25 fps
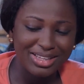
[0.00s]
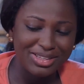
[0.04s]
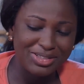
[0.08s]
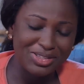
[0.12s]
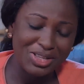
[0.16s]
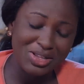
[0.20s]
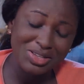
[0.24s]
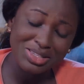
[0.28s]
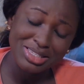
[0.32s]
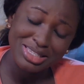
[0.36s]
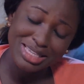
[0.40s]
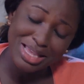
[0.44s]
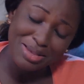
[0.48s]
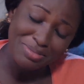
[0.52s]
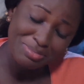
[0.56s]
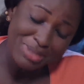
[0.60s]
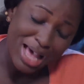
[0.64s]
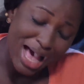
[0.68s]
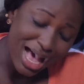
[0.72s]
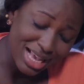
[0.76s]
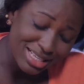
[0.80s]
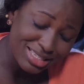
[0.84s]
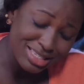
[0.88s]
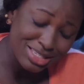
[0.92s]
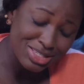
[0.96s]
don't say I'm
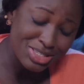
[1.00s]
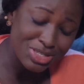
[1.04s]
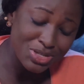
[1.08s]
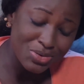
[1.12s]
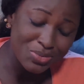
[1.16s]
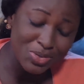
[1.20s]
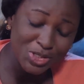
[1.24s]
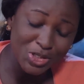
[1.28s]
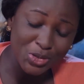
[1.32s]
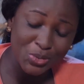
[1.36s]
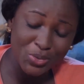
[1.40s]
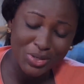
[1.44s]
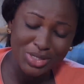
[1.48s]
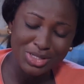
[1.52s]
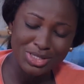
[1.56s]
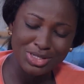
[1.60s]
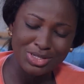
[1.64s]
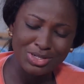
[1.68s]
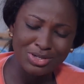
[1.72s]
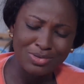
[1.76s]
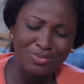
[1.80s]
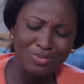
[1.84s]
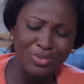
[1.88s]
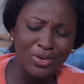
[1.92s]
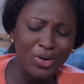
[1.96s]
asking so much question,